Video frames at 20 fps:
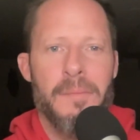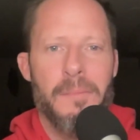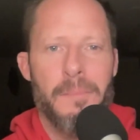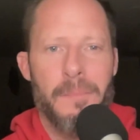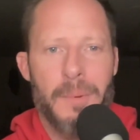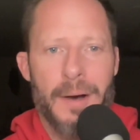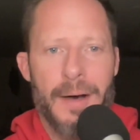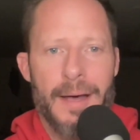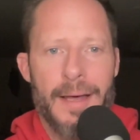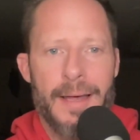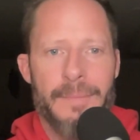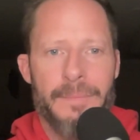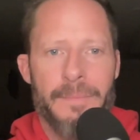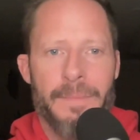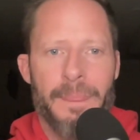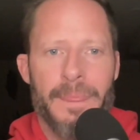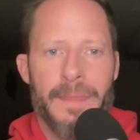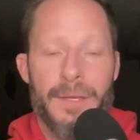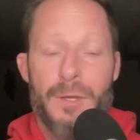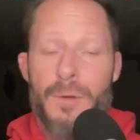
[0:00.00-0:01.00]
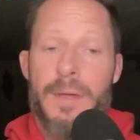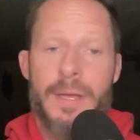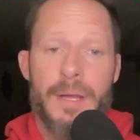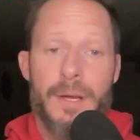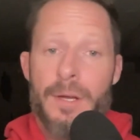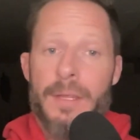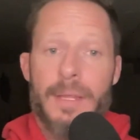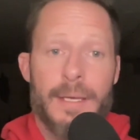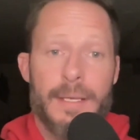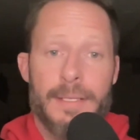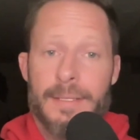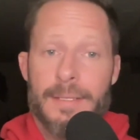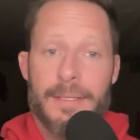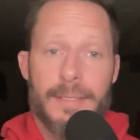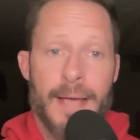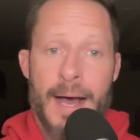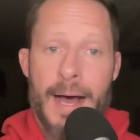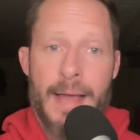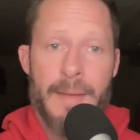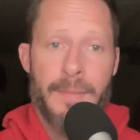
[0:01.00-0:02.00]
but you hear this
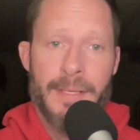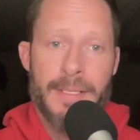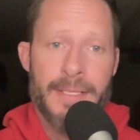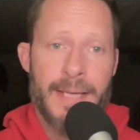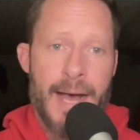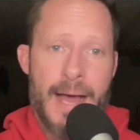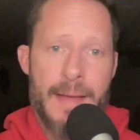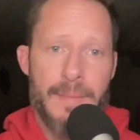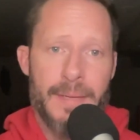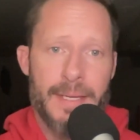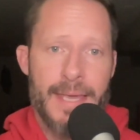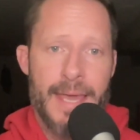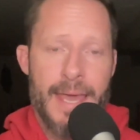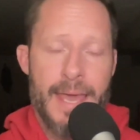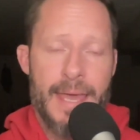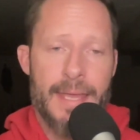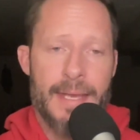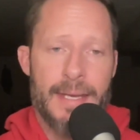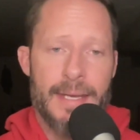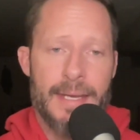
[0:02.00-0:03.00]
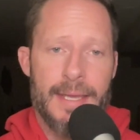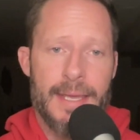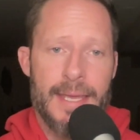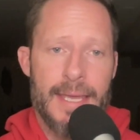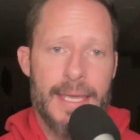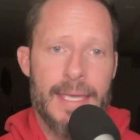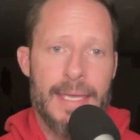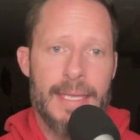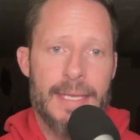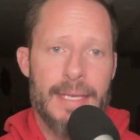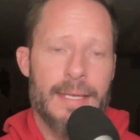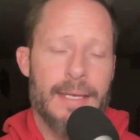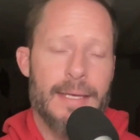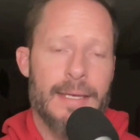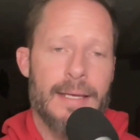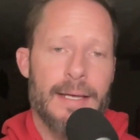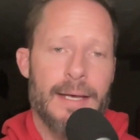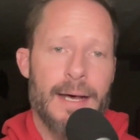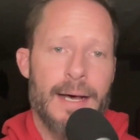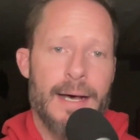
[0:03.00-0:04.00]
time and time again in
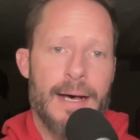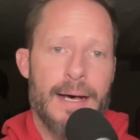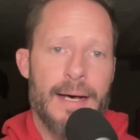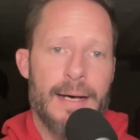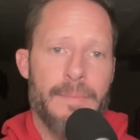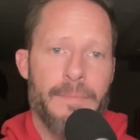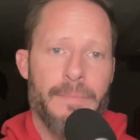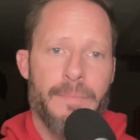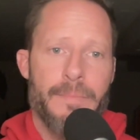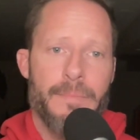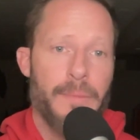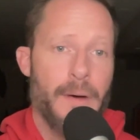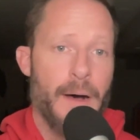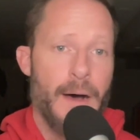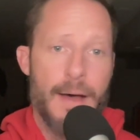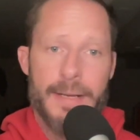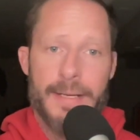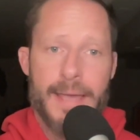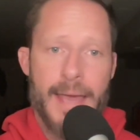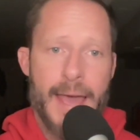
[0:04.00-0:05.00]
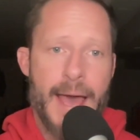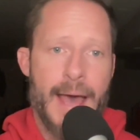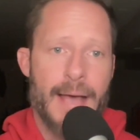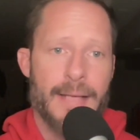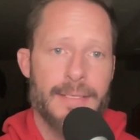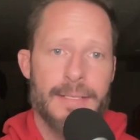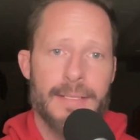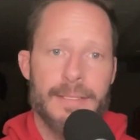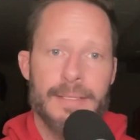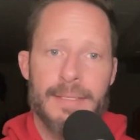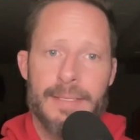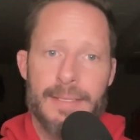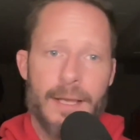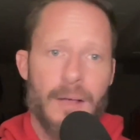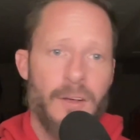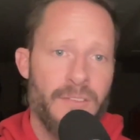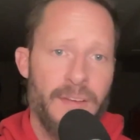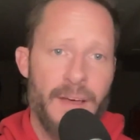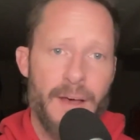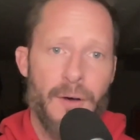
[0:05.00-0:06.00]
uh, podcasts and
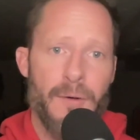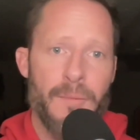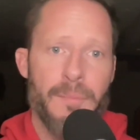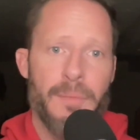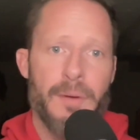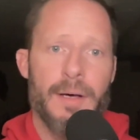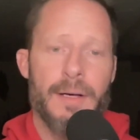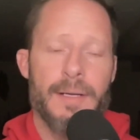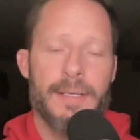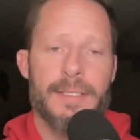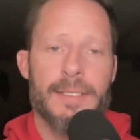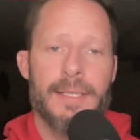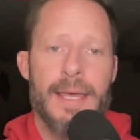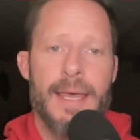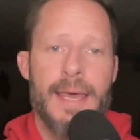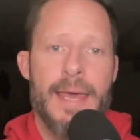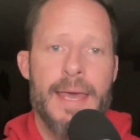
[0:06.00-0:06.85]
self help books,